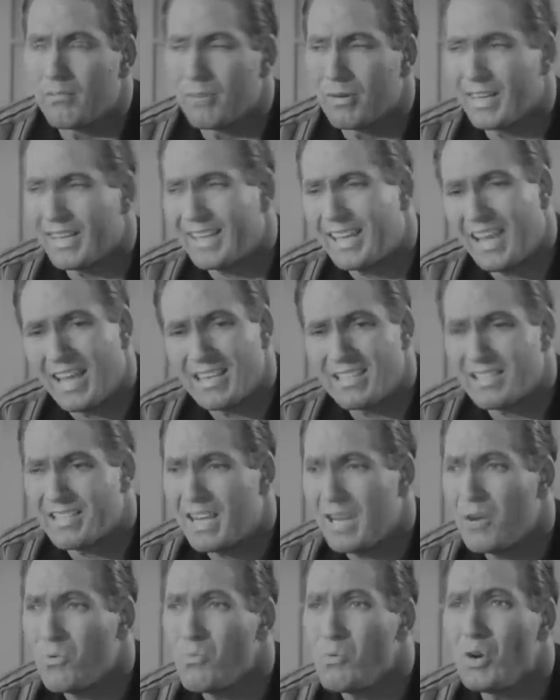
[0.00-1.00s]
But I can't
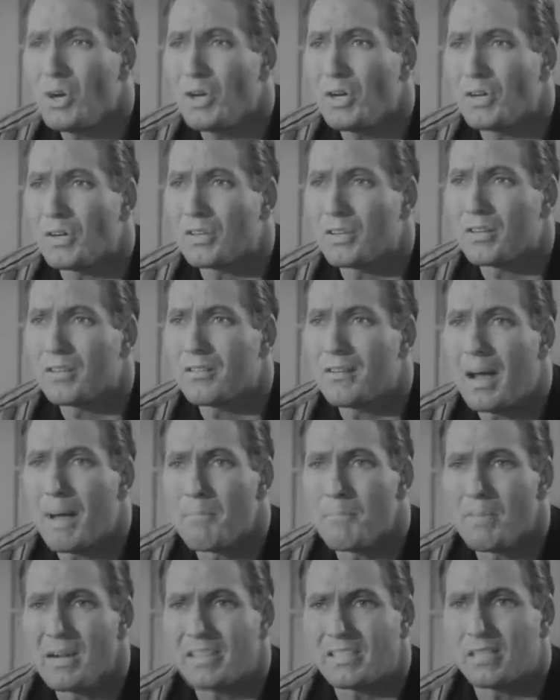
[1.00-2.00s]
say a word.
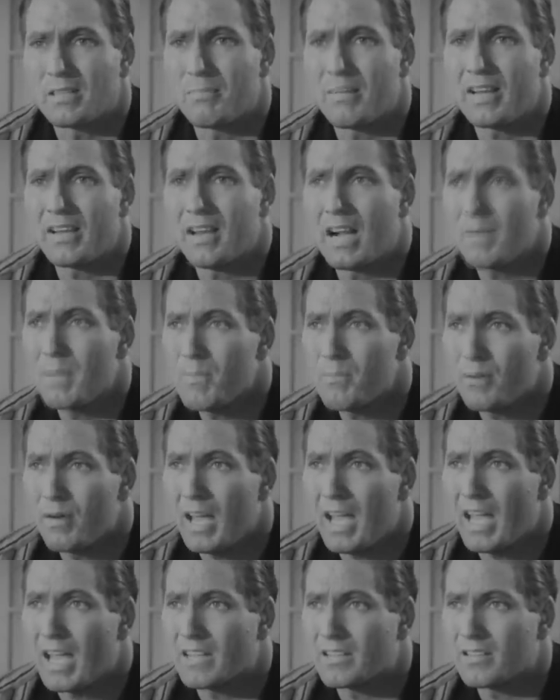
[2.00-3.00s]
I'm muzzled by army
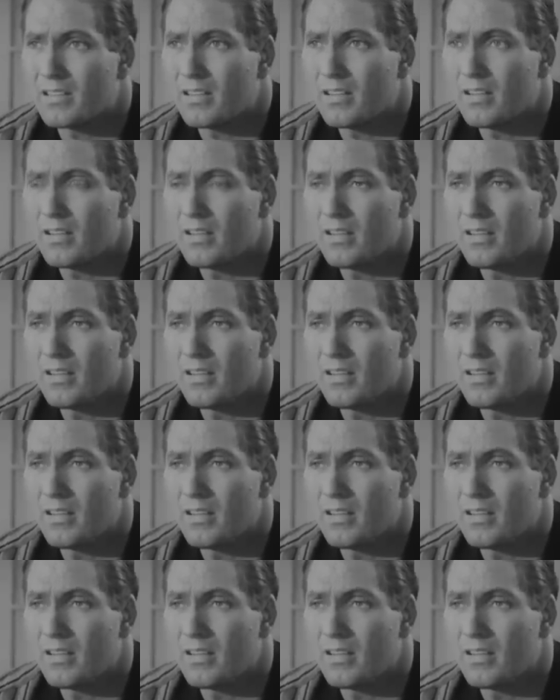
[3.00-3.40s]
brass.